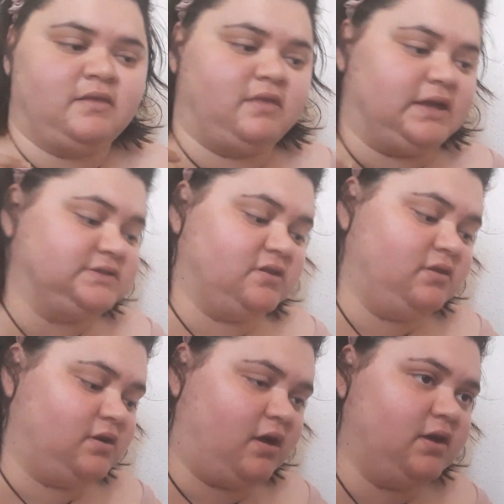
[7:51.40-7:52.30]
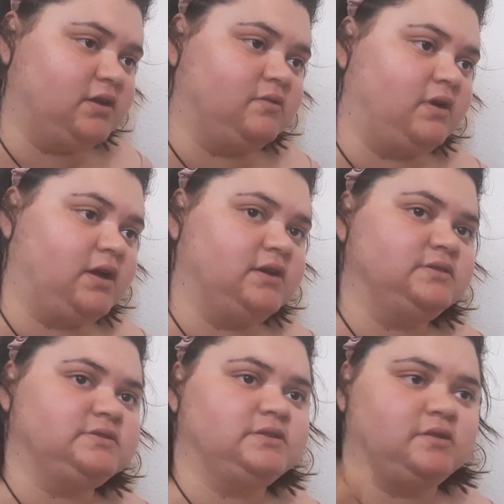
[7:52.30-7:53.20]
that's all I got, you
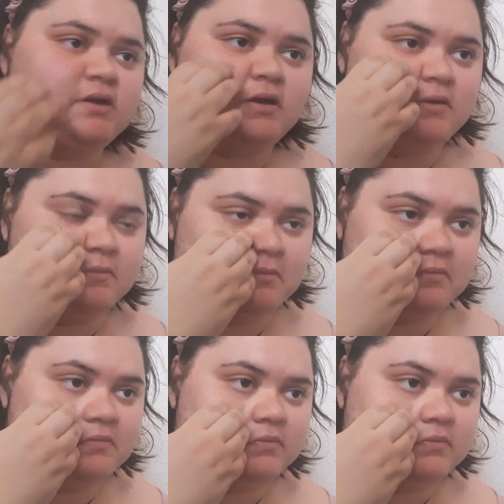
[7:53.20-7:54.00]
guys. Um